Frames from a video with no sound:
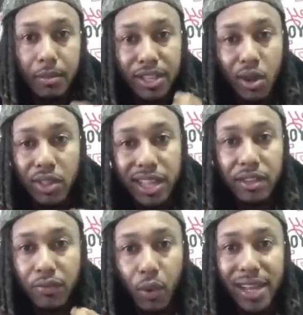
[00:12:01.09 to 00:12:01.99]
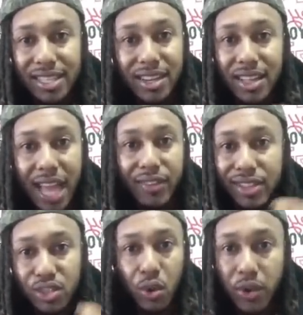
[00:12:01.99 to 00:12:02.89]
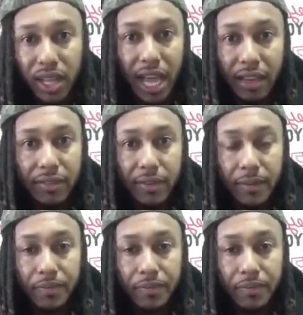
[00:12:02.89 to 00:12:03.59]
But don't let the voids in your life control your life.